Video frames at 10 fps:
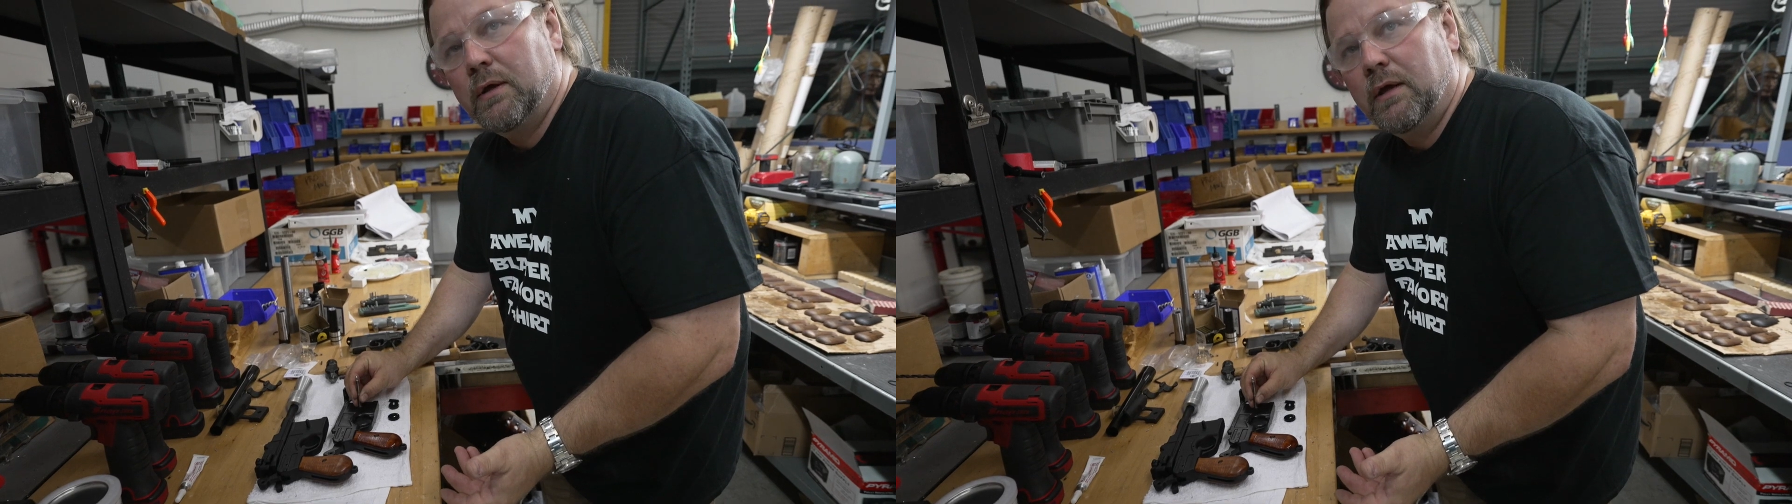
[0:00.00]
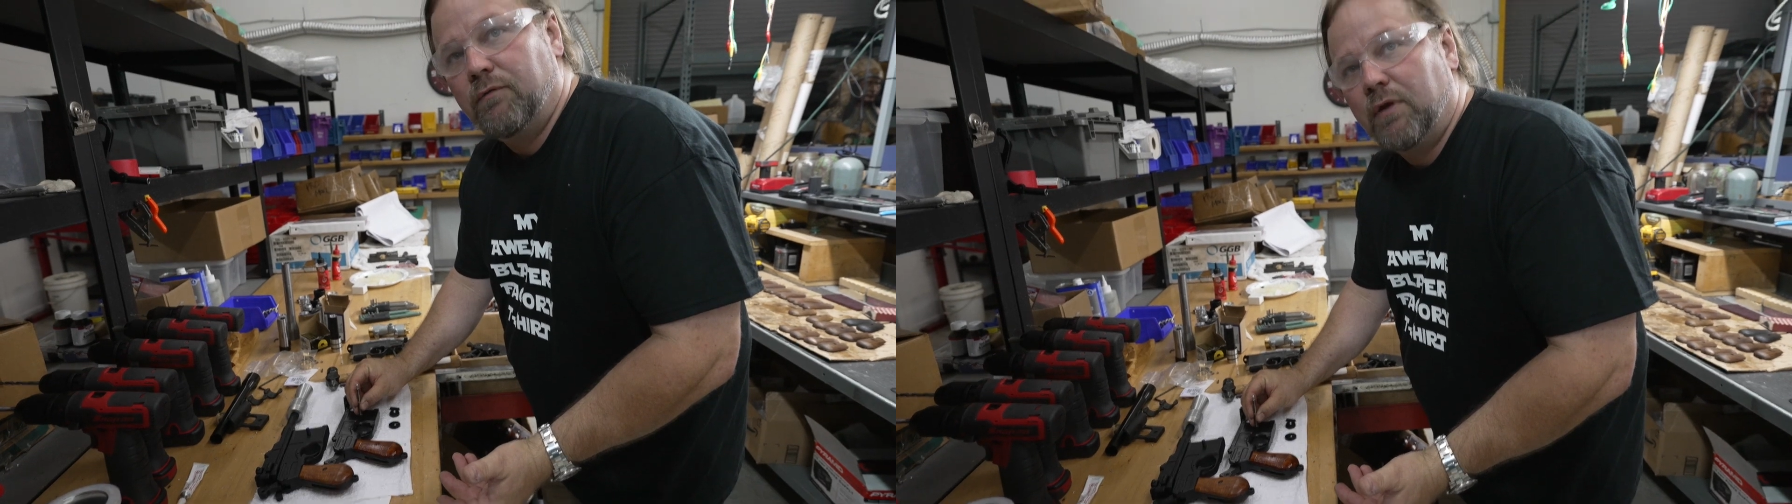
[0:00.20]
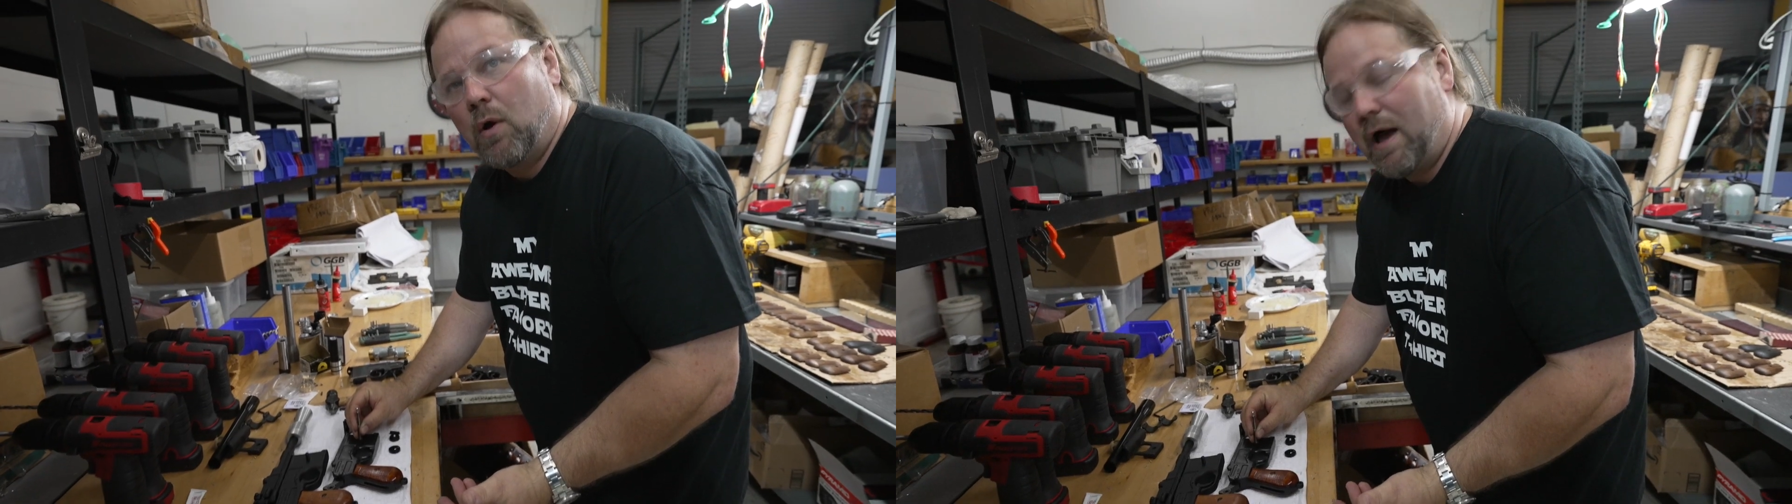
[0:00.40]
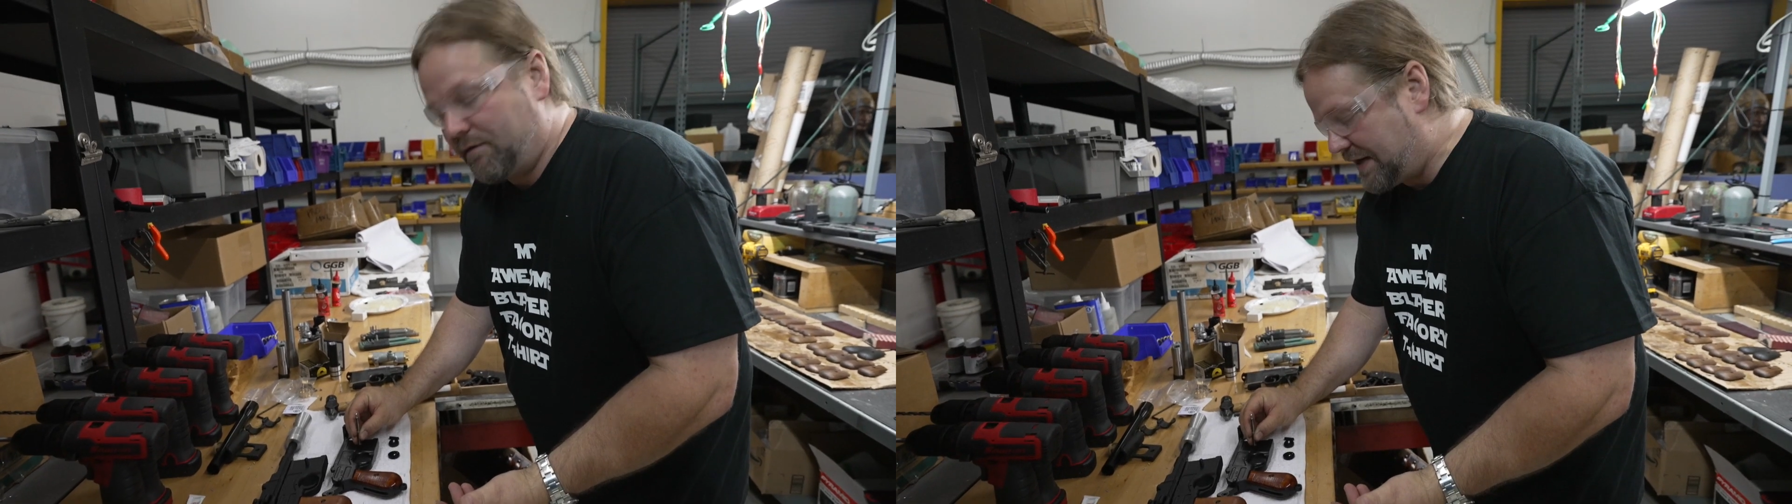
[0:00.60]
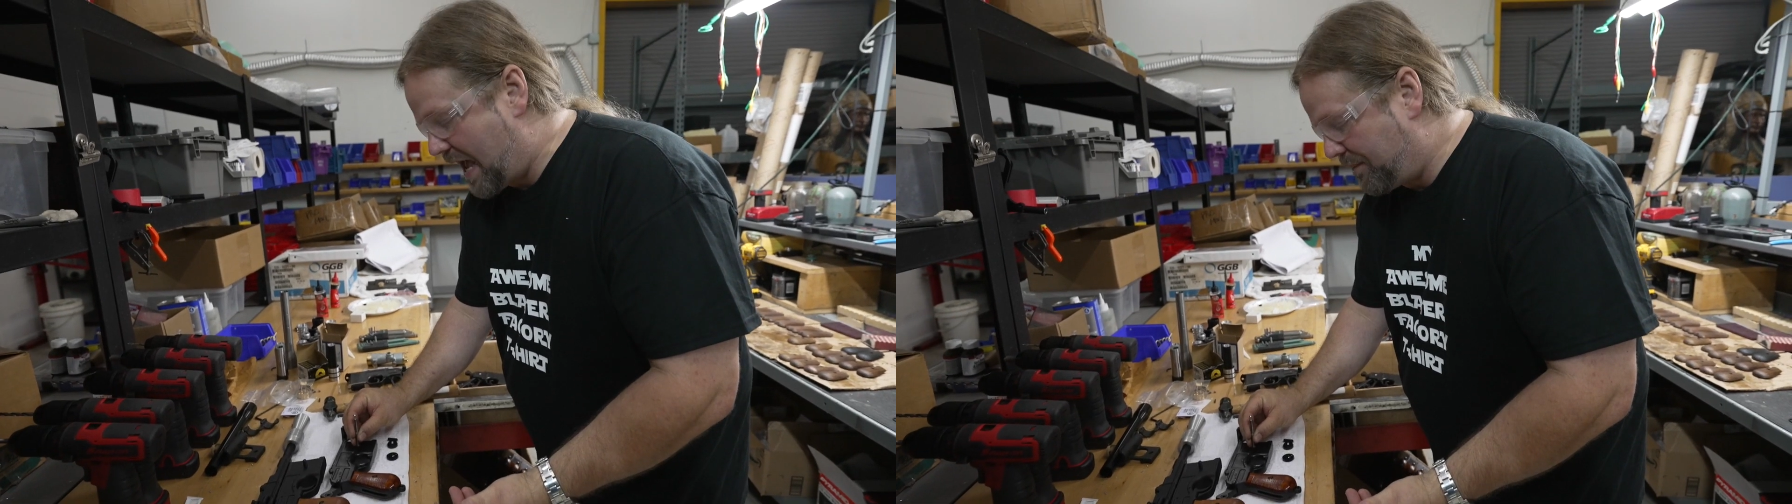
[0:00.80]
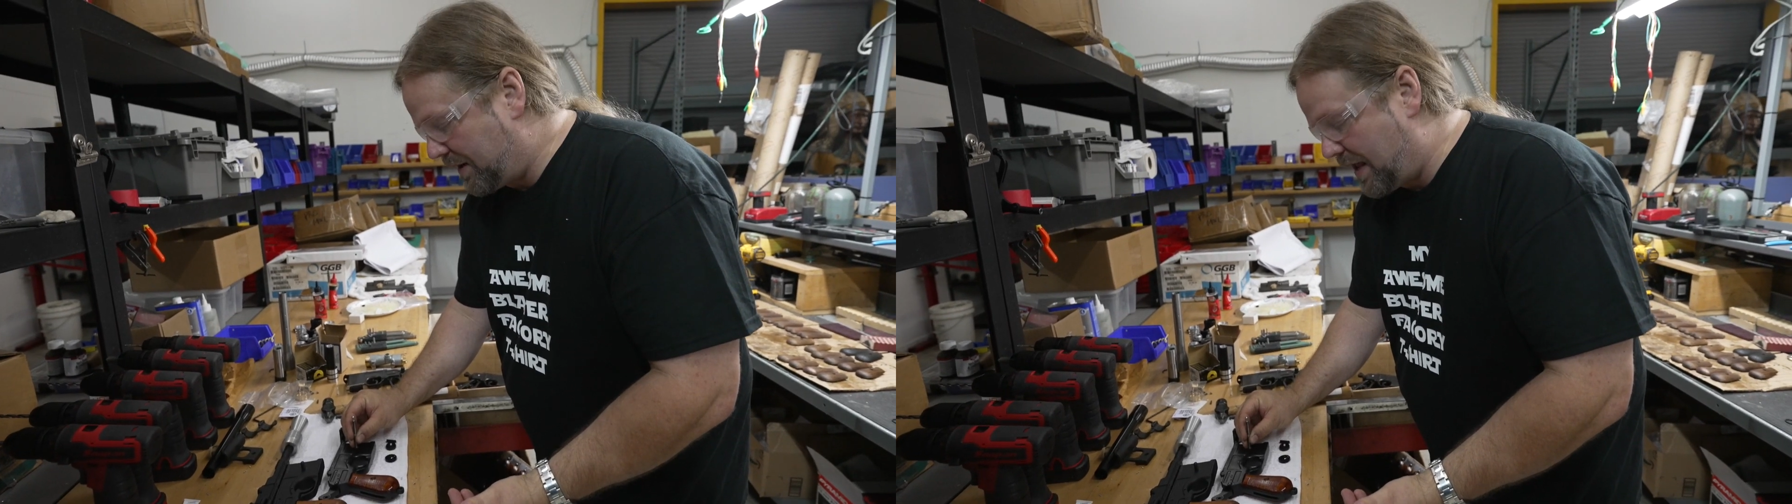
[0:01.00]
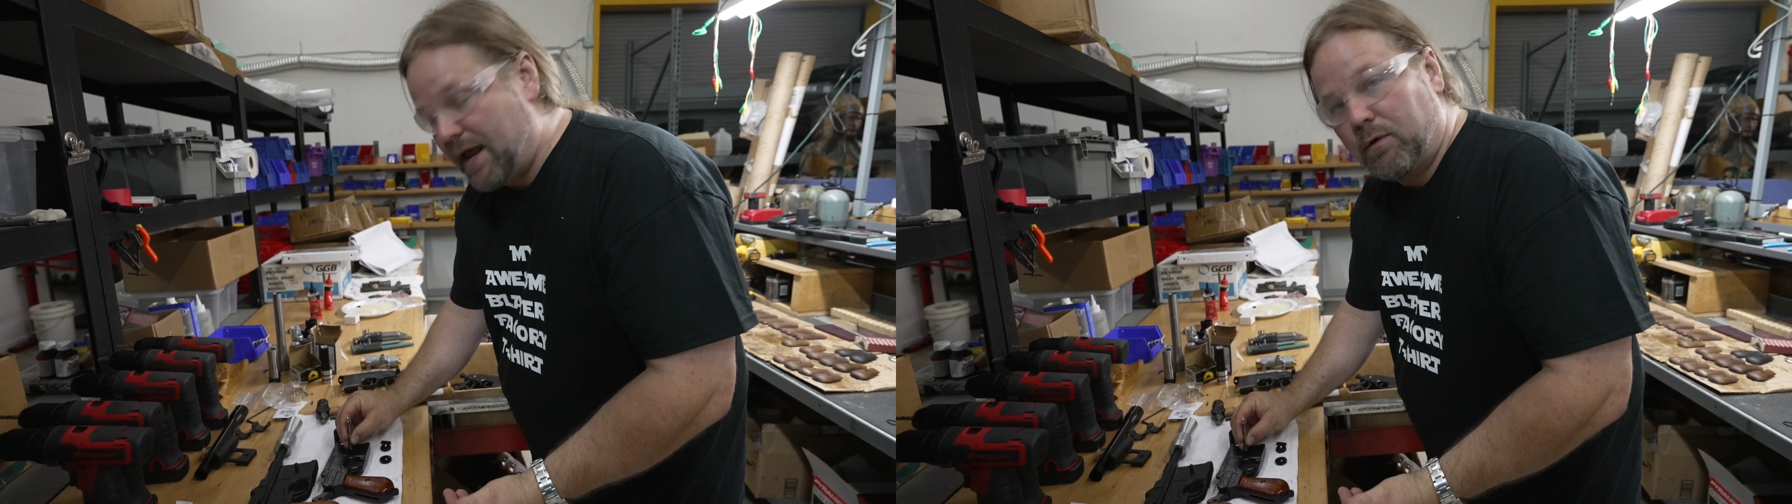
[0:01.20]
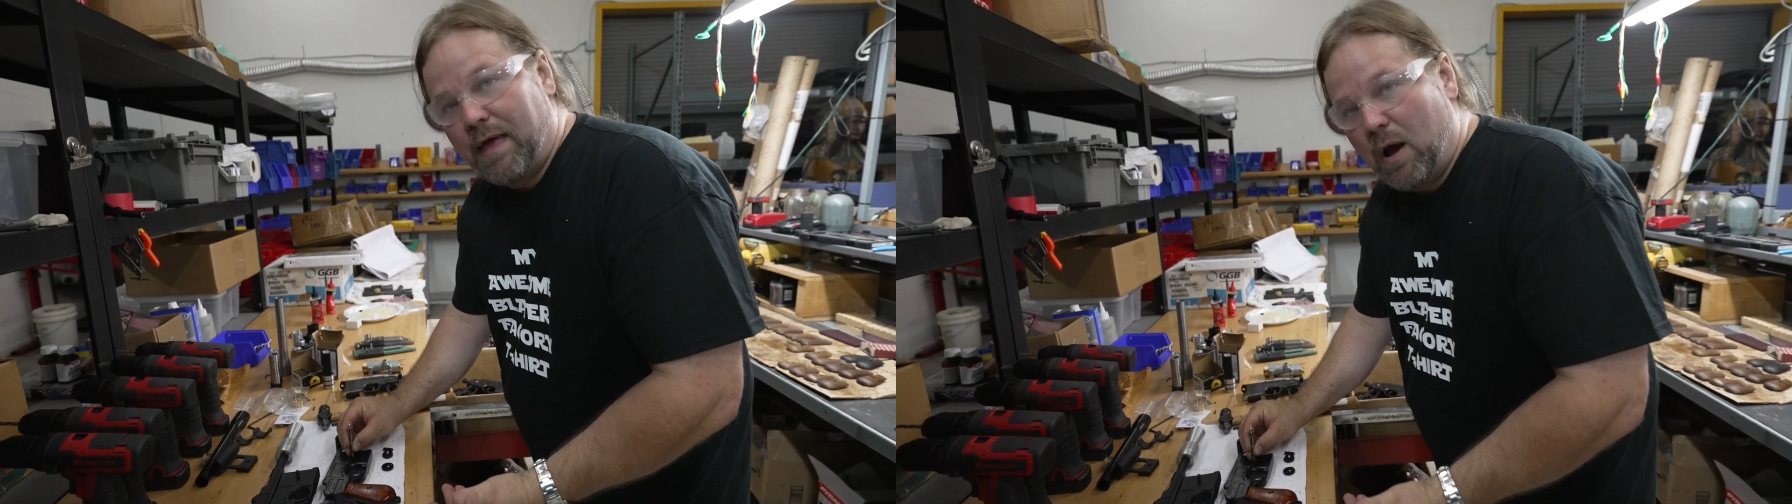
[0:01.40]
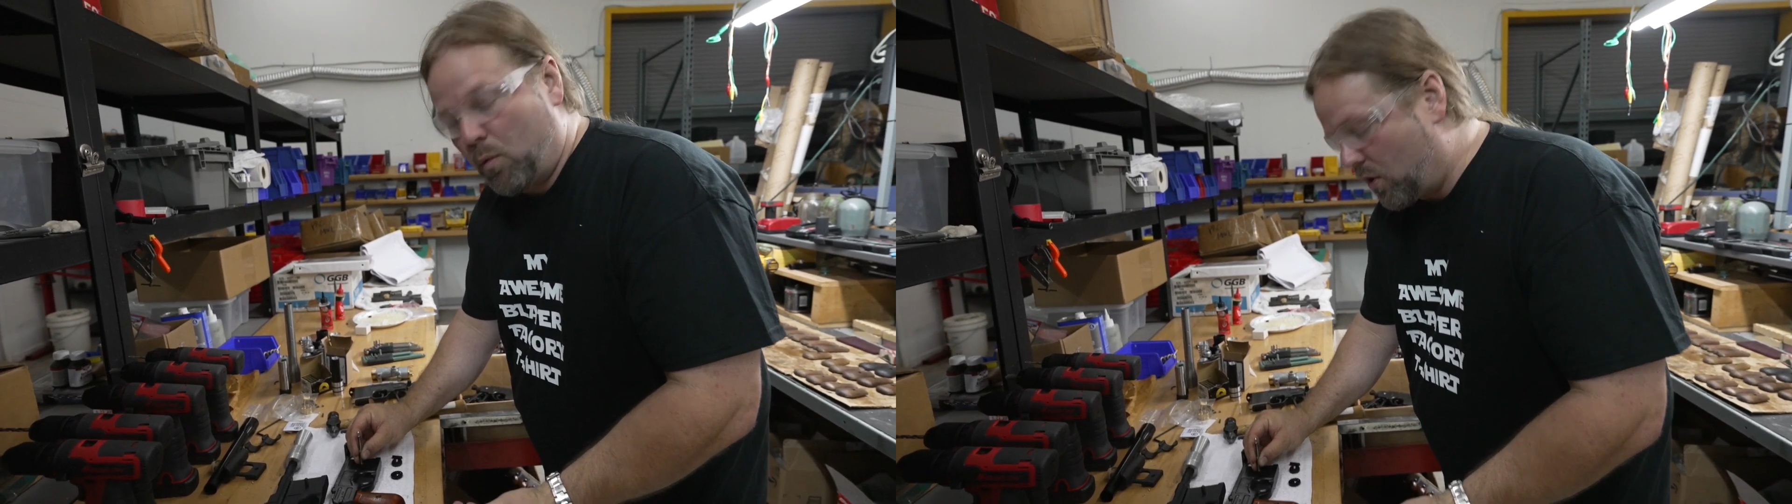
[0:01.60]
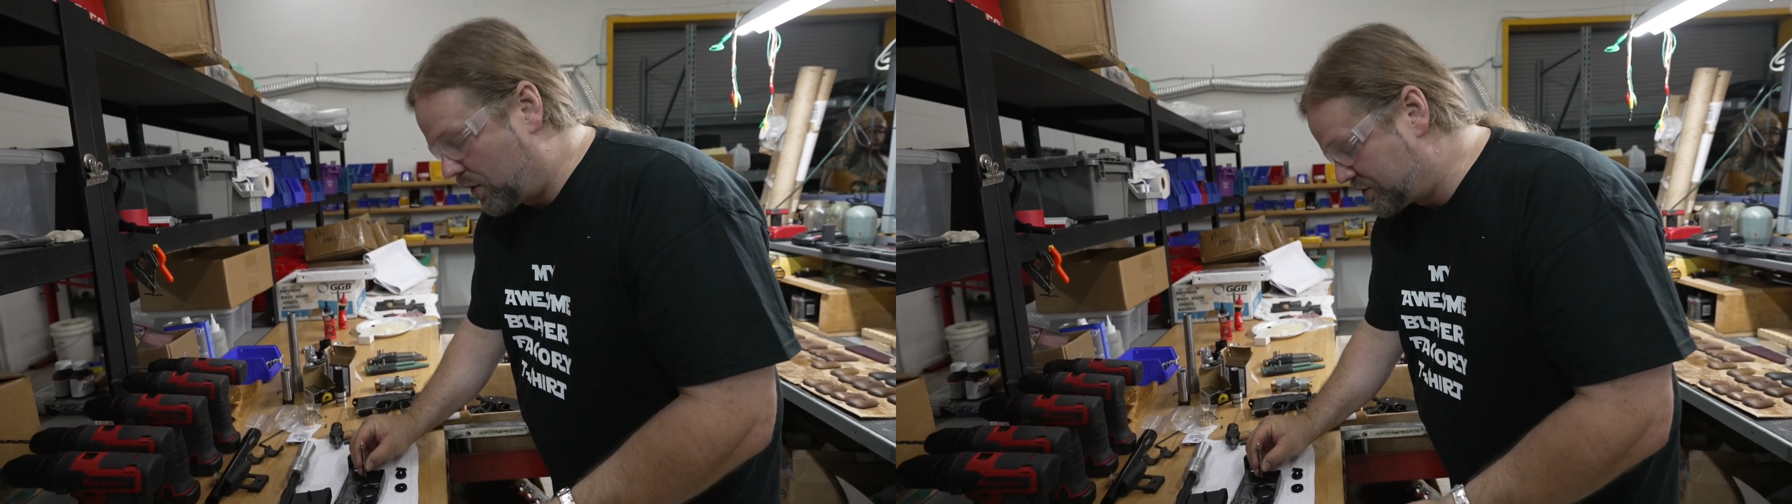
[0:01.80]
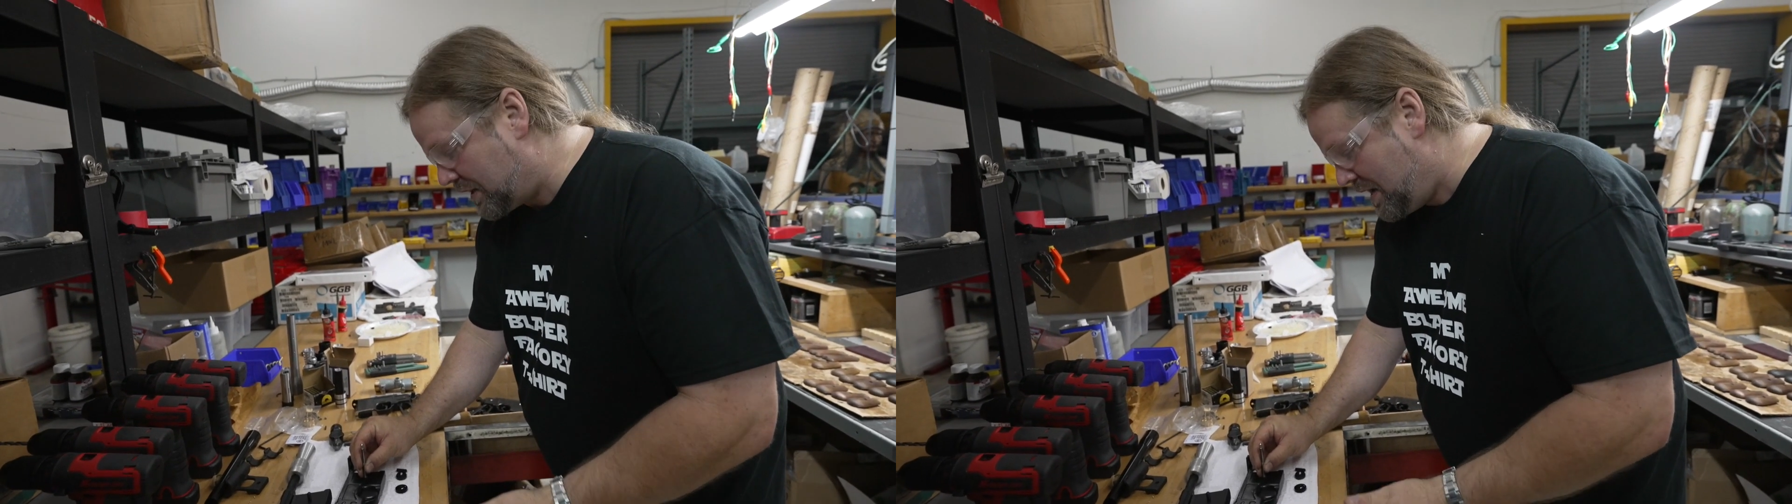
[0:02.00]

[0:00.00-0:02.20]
If you don't have a tapping handle, that works.